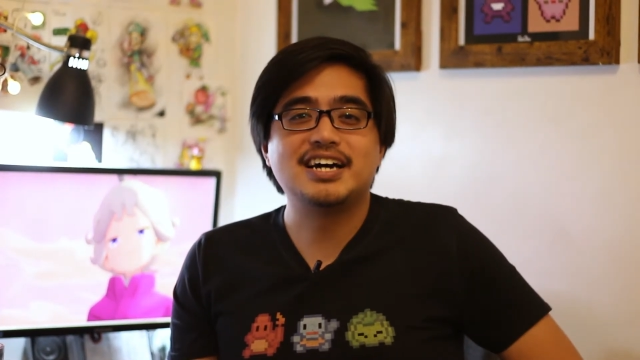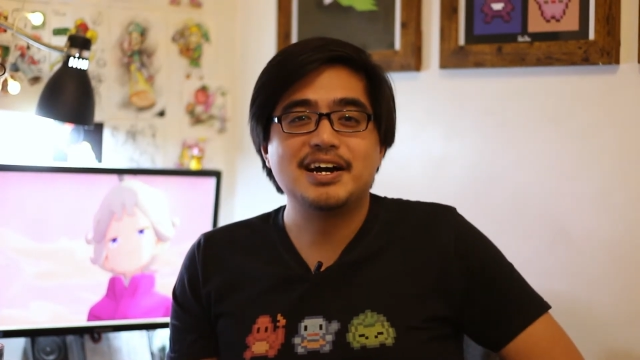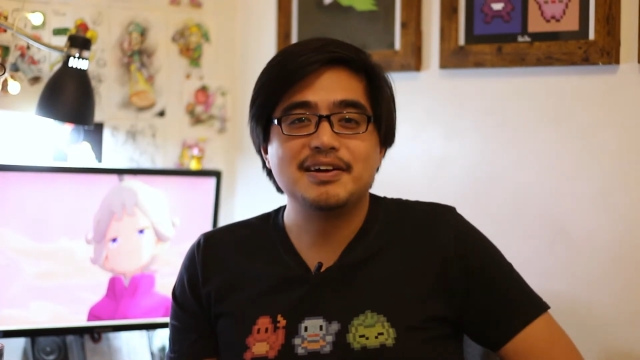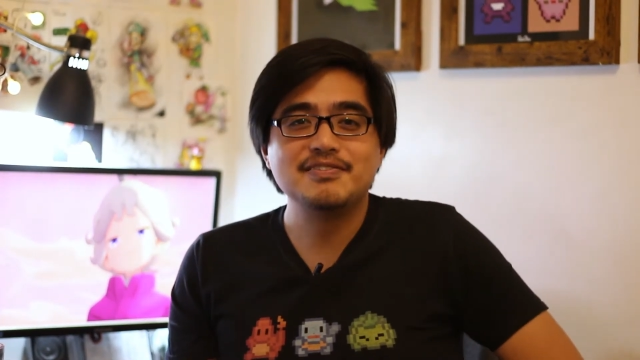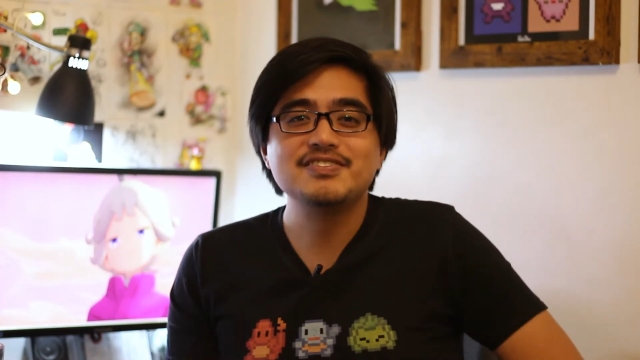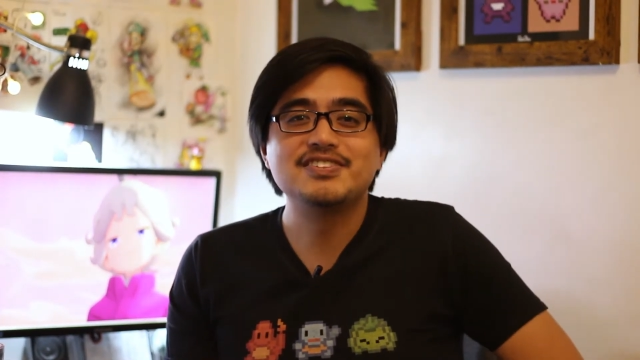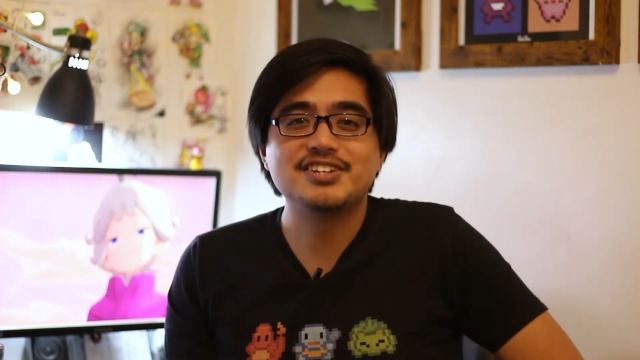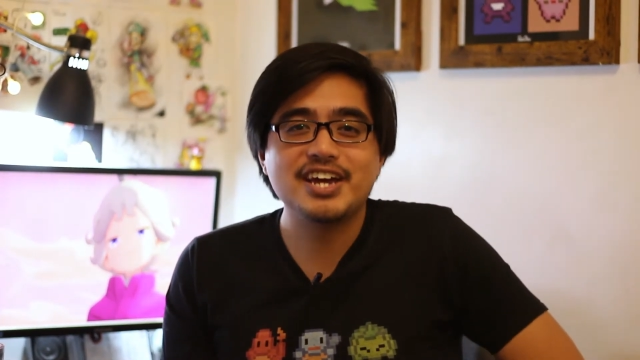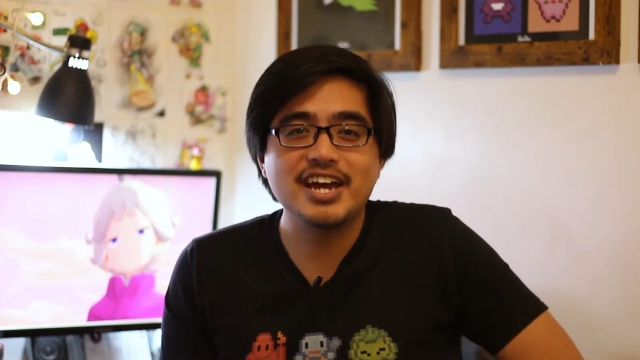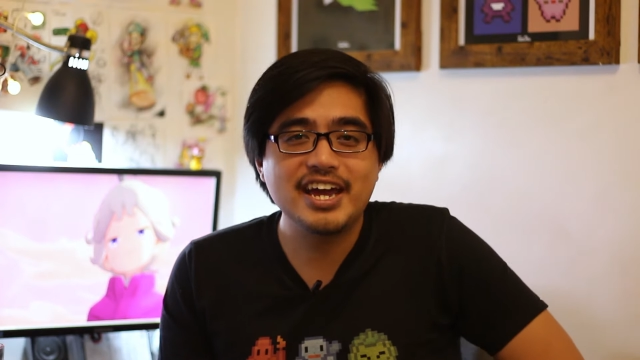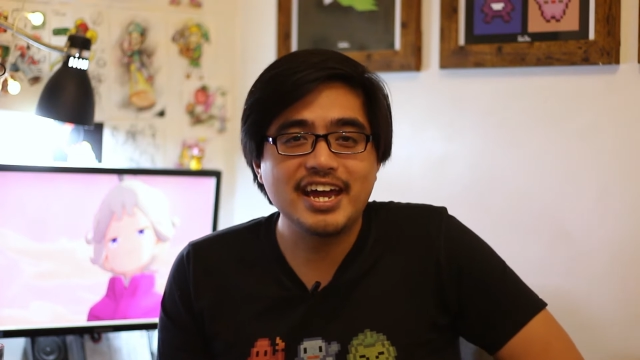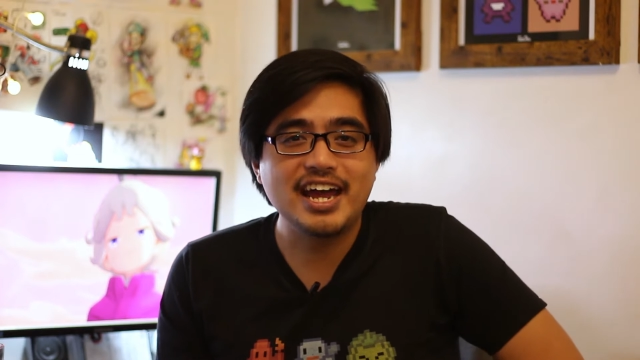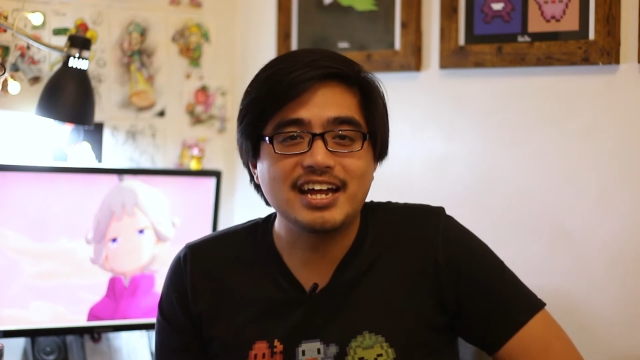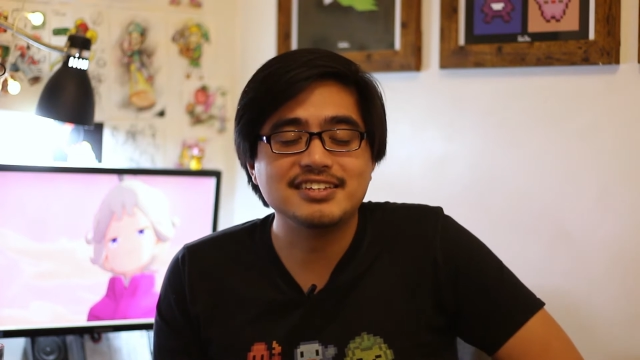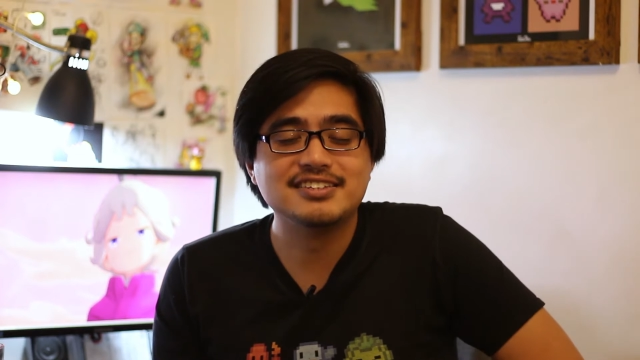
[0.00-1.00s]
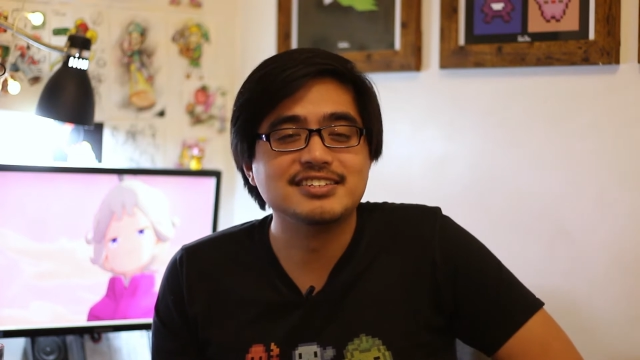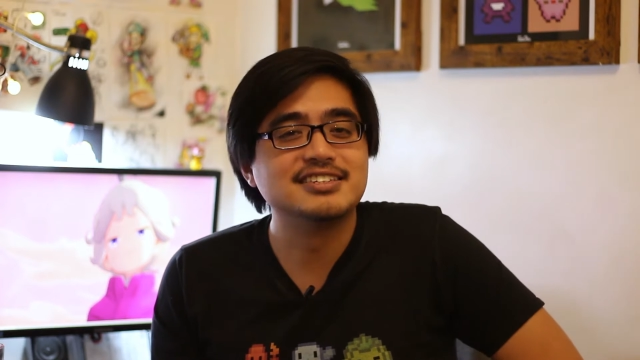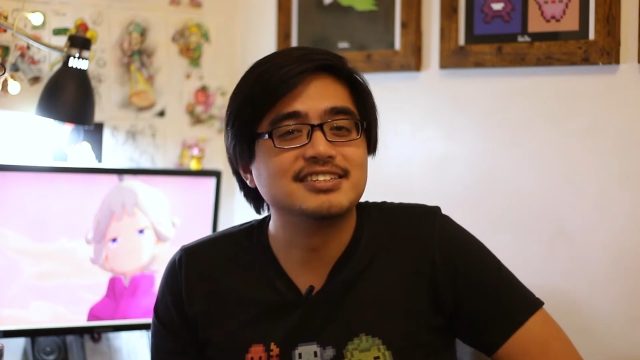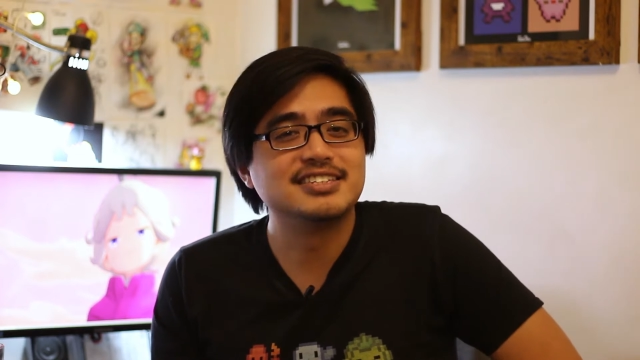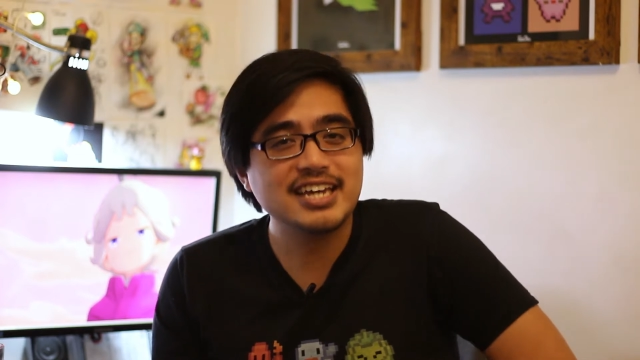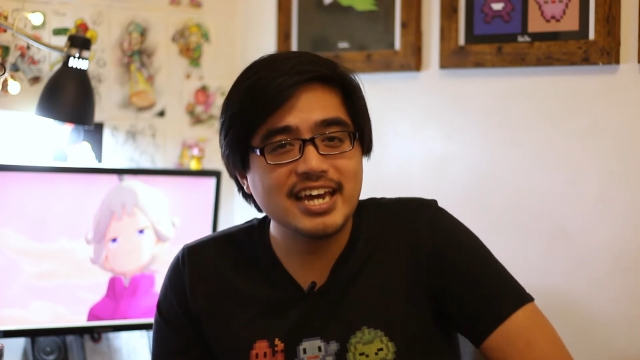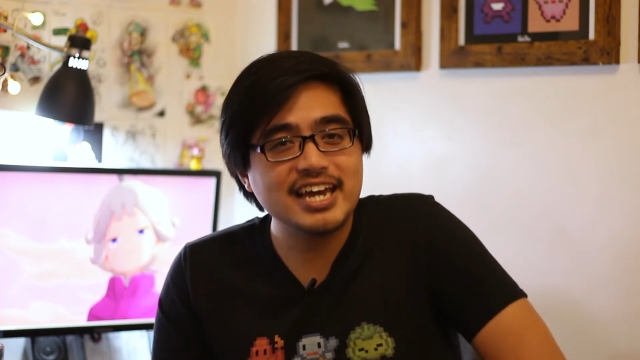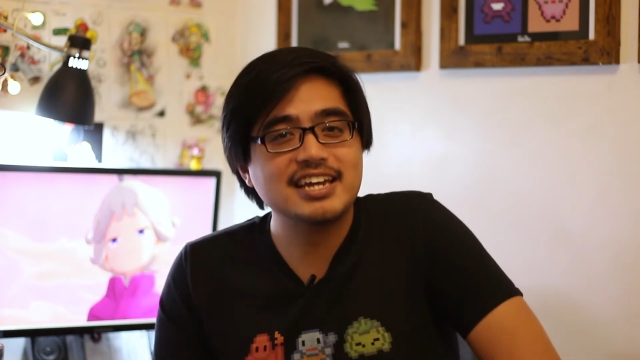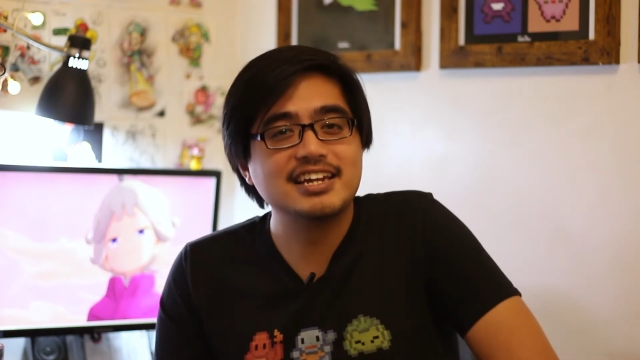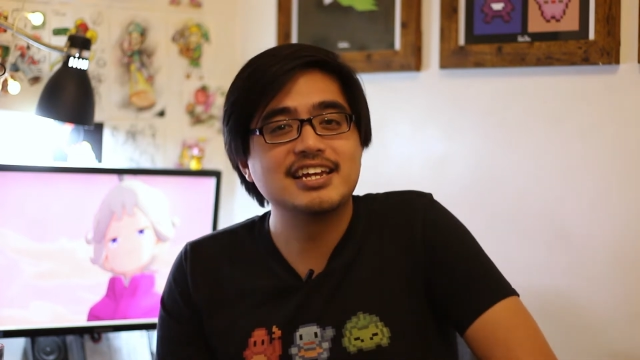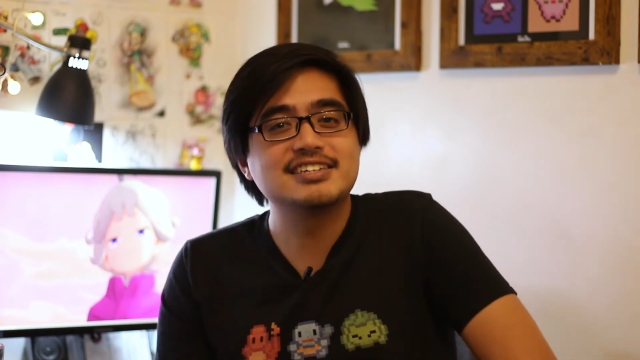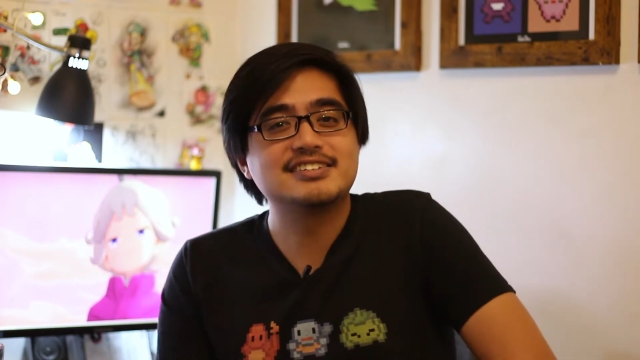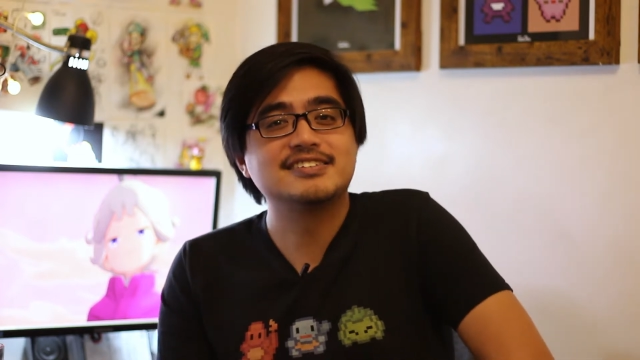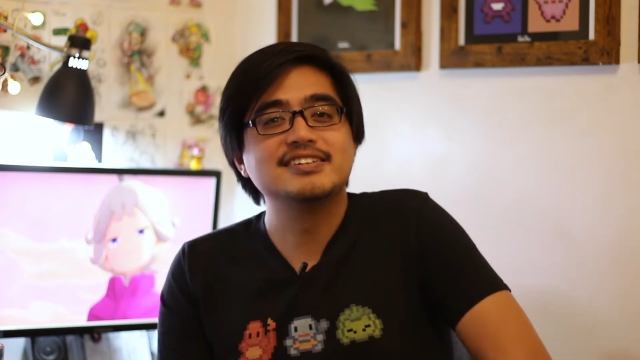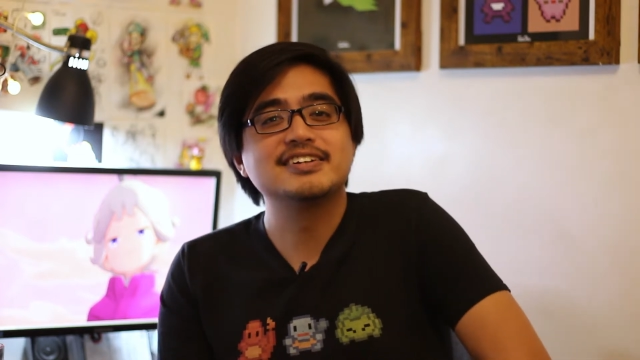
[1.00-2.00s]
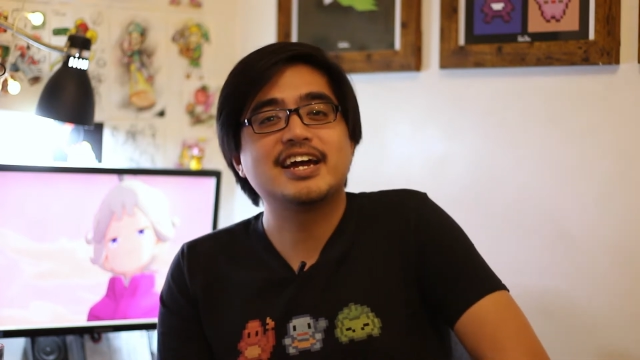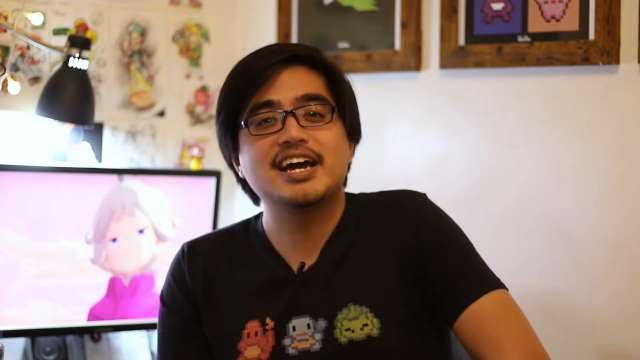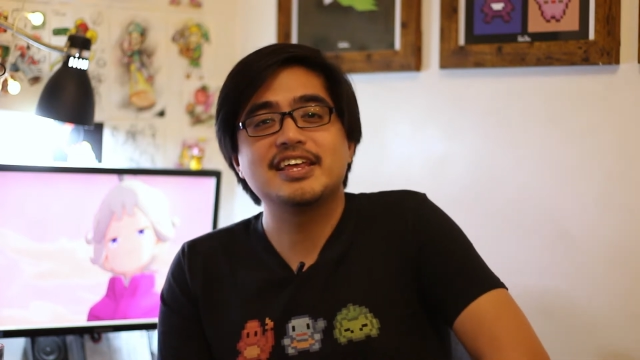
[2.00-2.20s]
I'm Jay, and today let's look